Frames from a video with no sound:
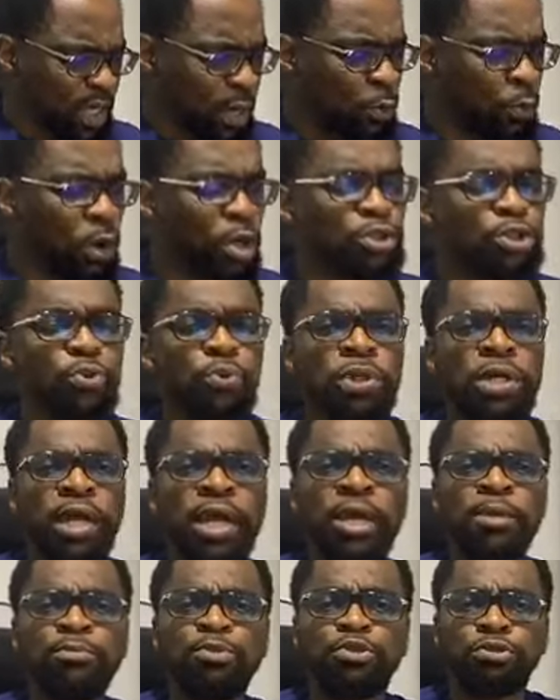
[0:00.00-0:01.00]
What do
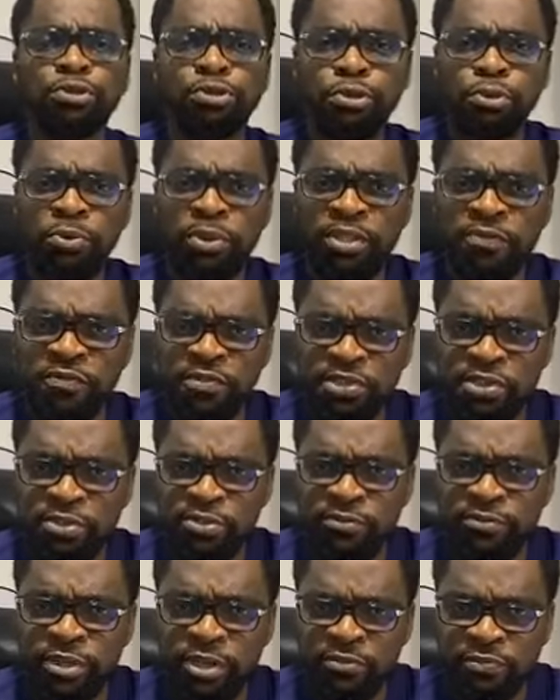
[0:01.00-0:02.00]
we aim to do with the
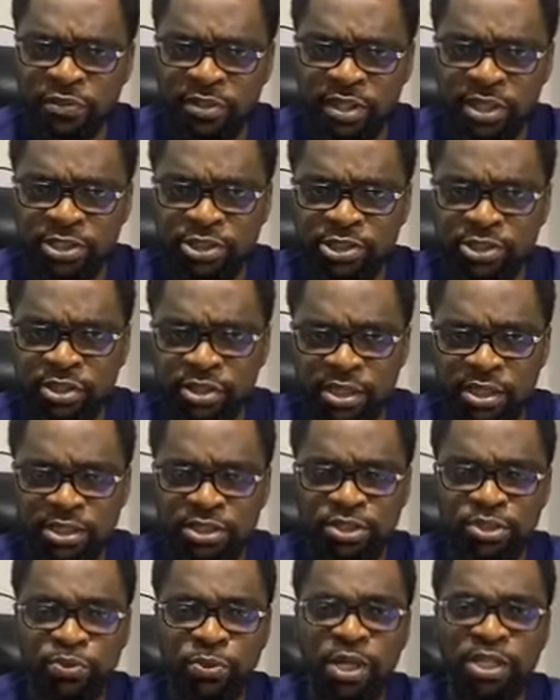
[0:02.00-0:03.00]
physical verification?
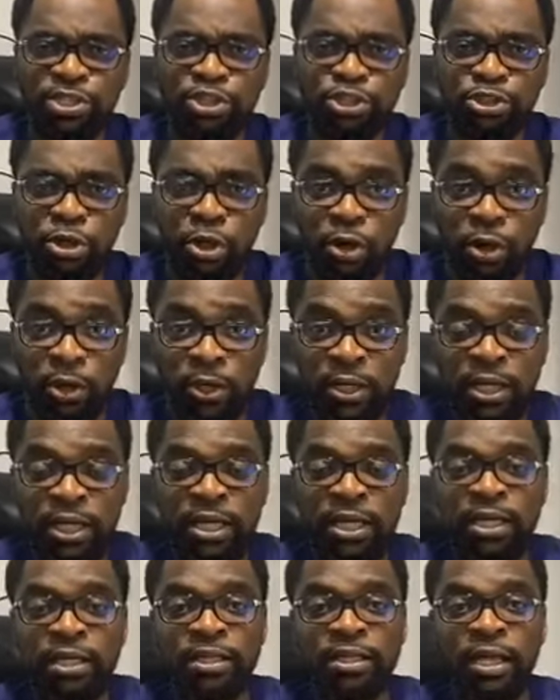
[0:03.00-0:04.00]
It's to ensure
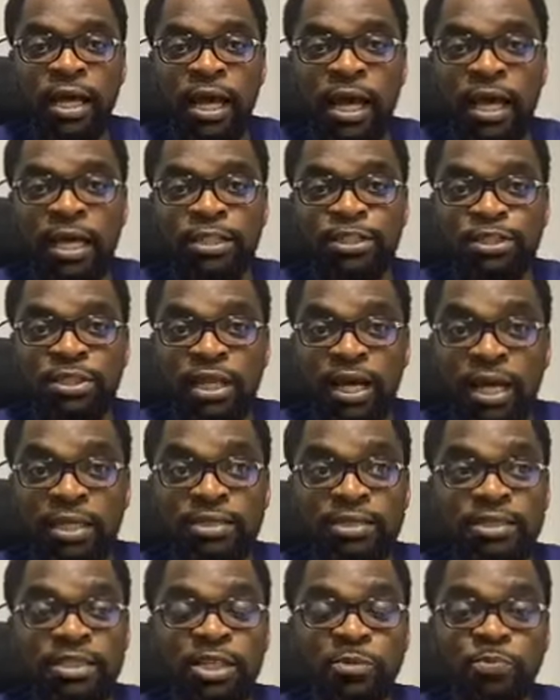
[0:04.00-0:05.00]

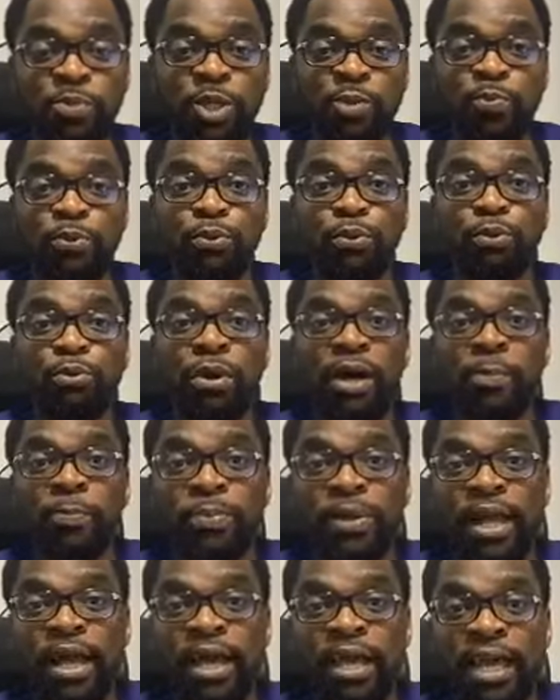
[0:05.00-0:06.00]
that the people who
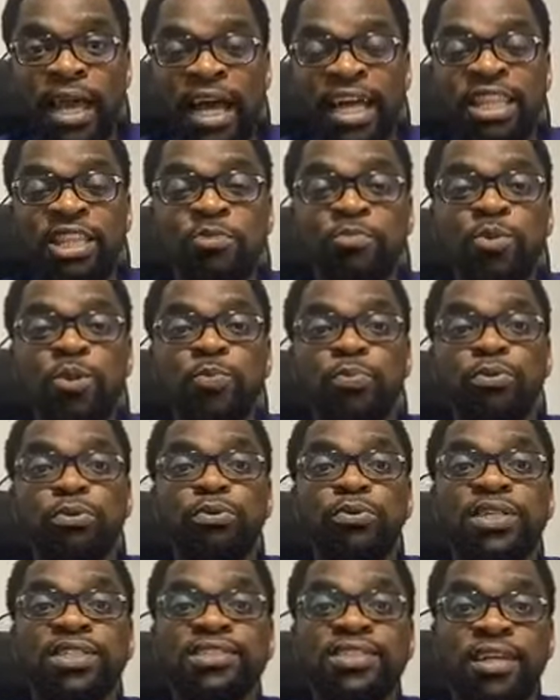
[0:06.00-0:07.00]
apply are the people
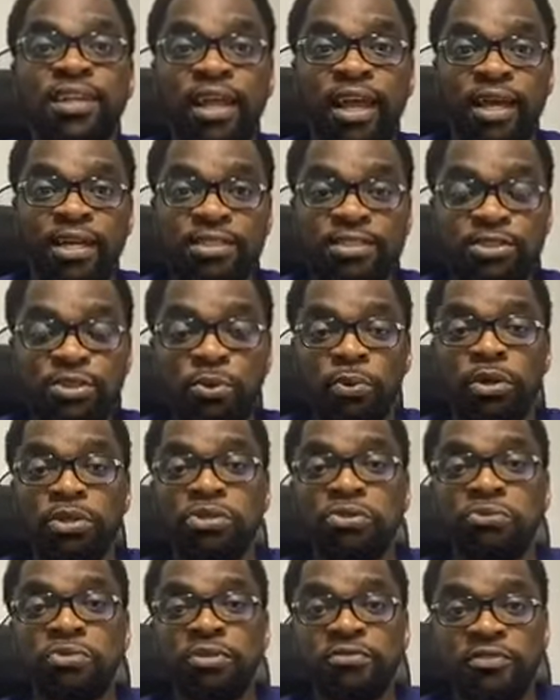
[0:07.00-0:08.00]
we select. So what
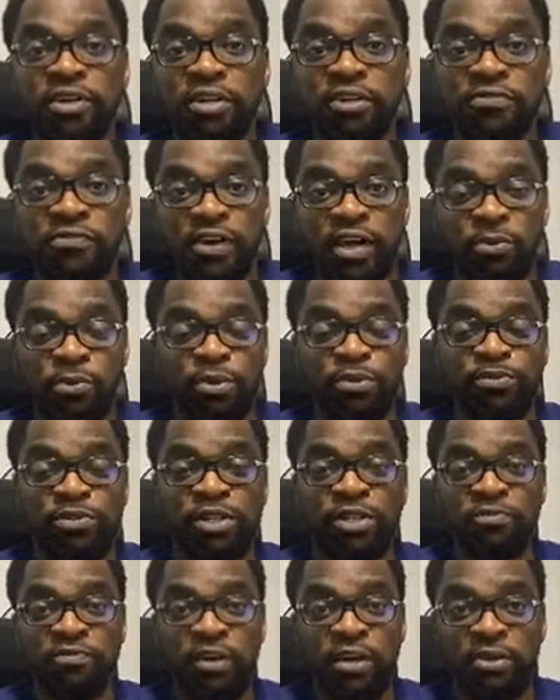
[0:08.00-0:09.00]
do we verify? We
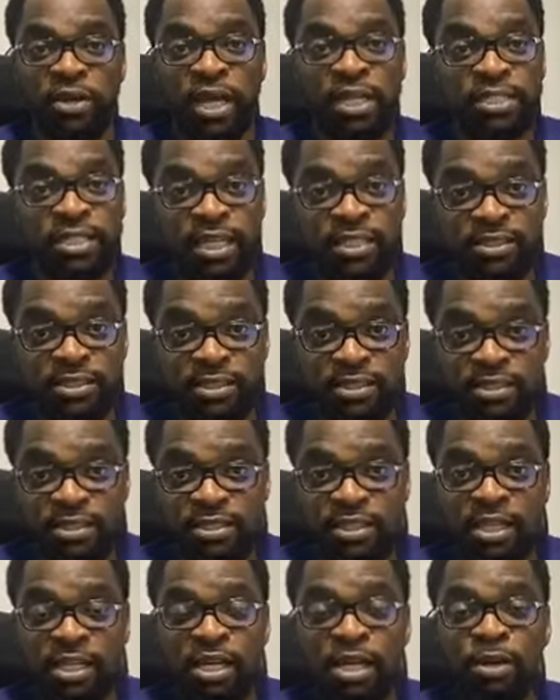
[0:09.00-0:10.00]
verify your
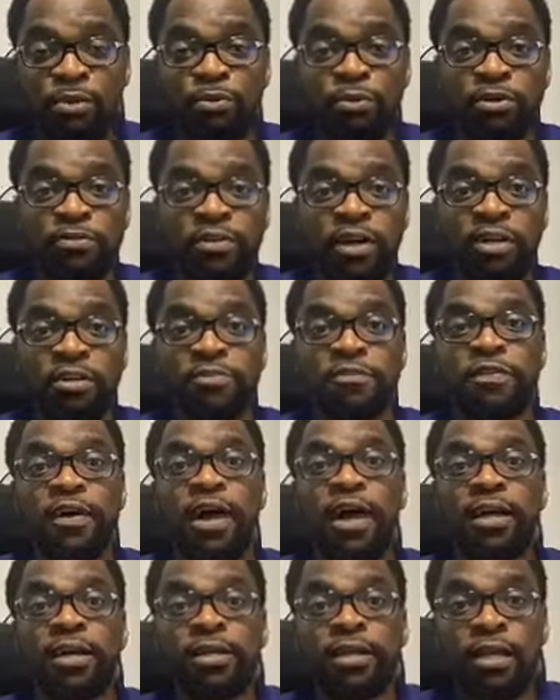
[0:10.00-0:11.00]
identity. We
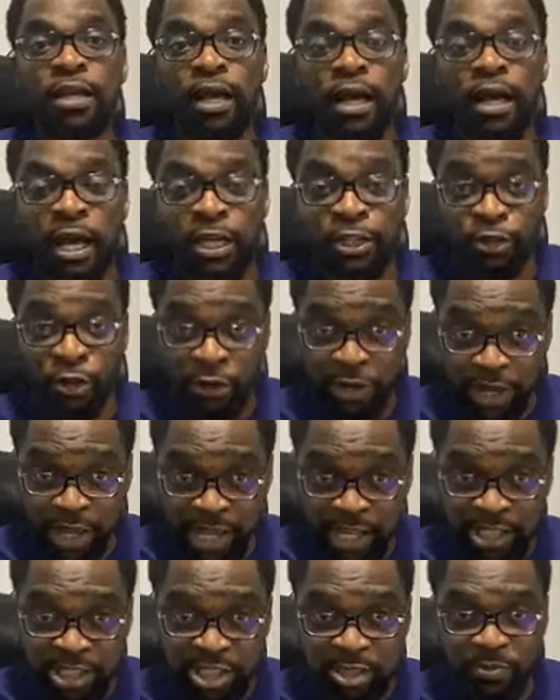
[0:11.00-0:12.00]
verify your
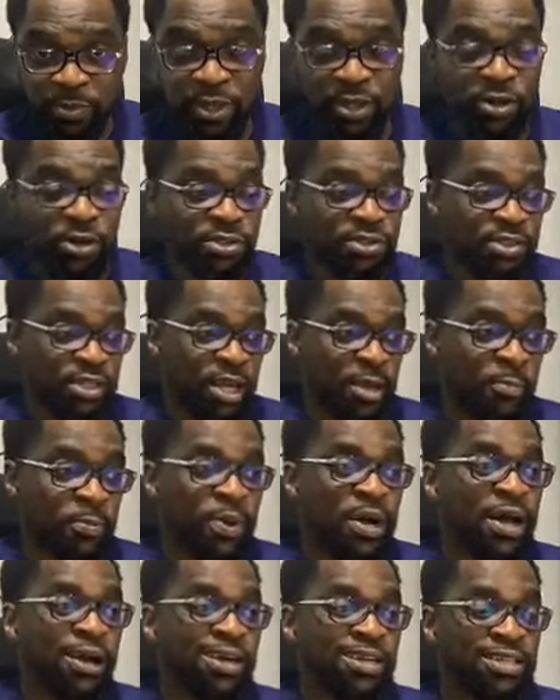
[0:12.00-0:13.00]
age, because
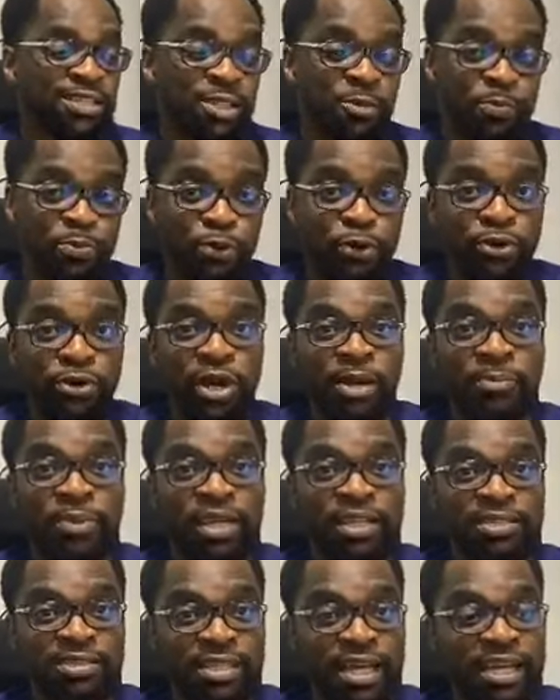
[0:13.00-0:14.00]
Empower is a program that
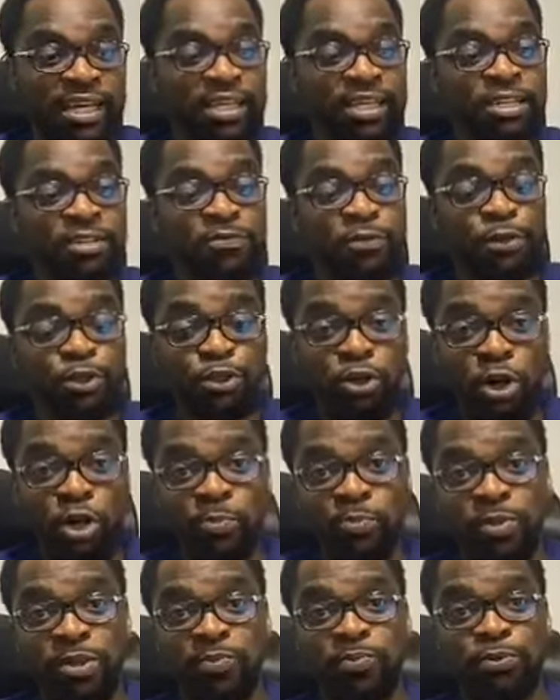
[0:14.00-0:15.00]
is targeted for
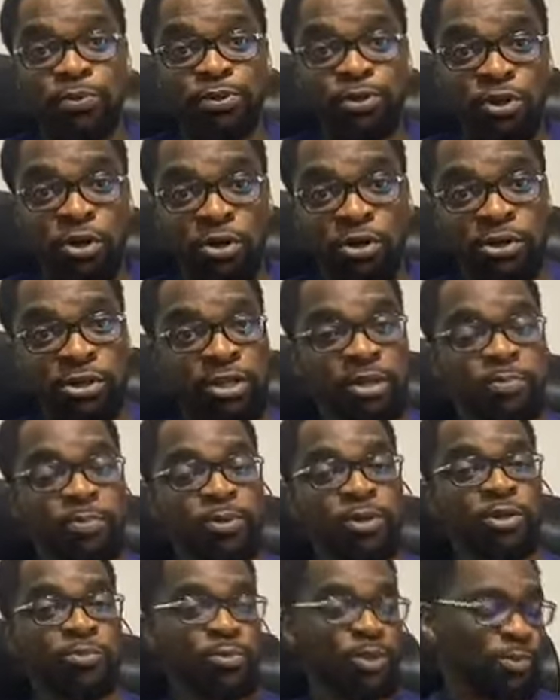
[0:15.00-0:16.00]
young people, young
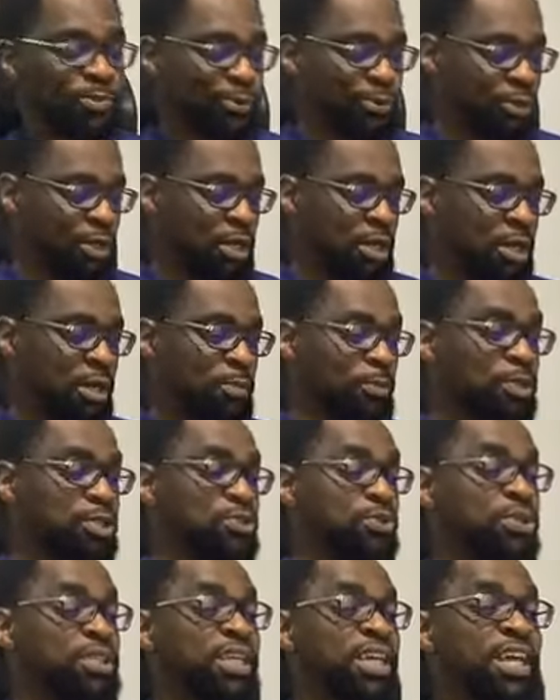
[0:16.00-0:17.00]
unemployed people
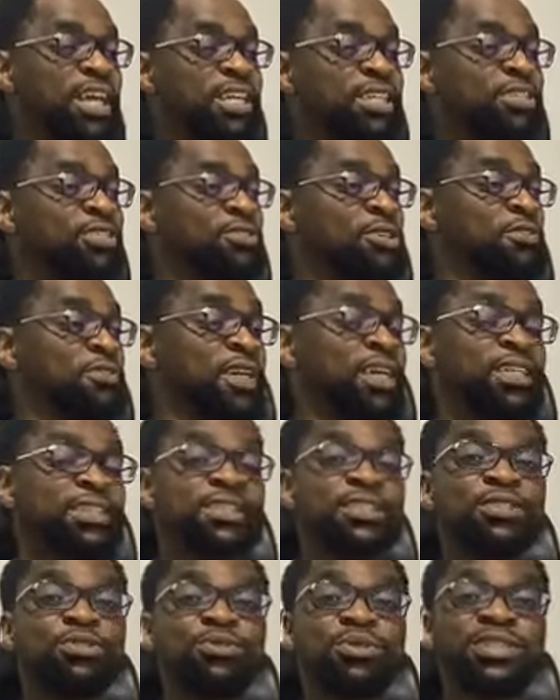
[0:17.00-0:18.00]
between the ages of
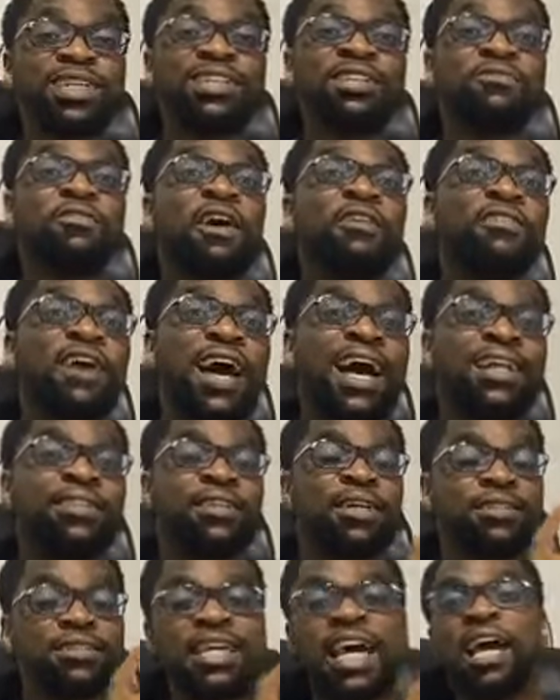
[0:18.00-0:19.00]
18 to 35 at
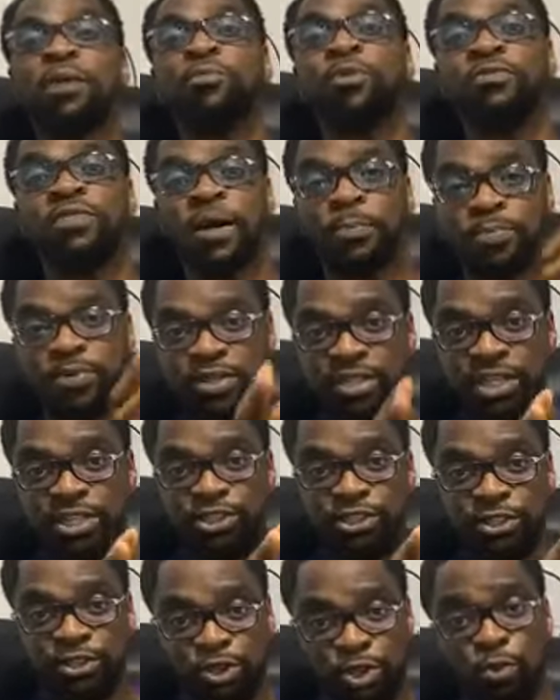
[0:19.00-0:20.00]
the time of
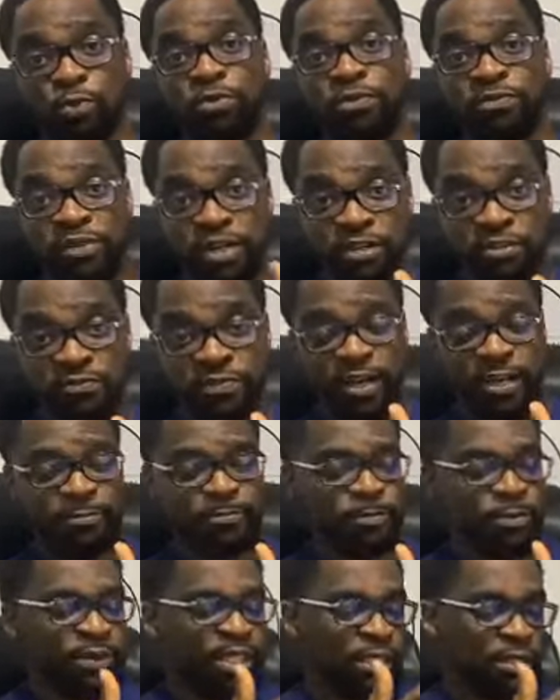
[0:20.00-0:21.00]
application. So we verify
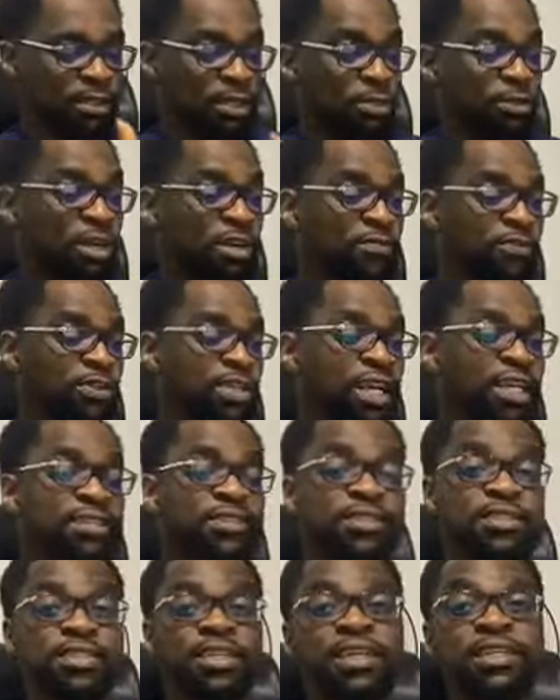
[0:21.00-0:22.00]
that you have not
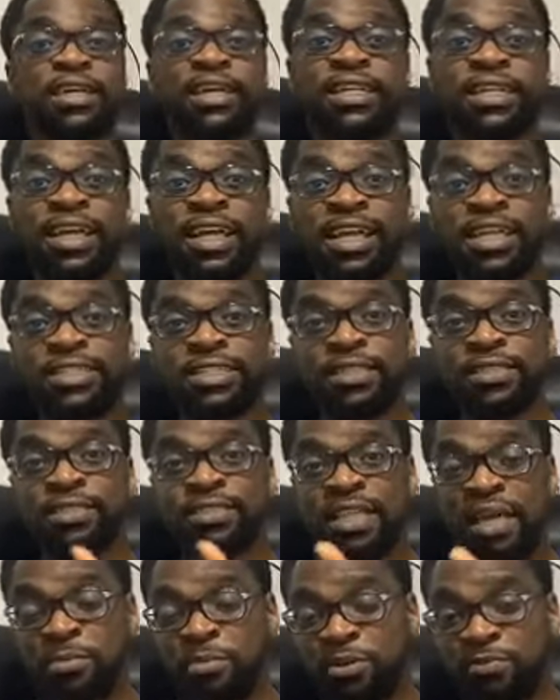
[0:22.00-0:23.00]
exceeded that age at the
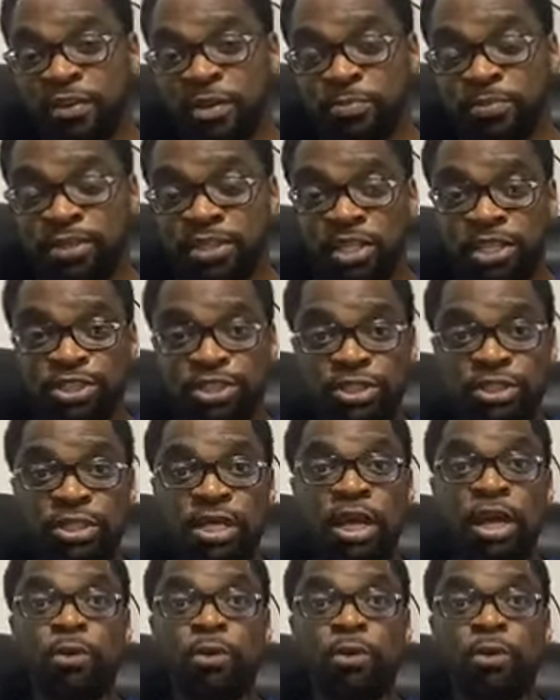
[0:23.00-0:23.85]
time of application.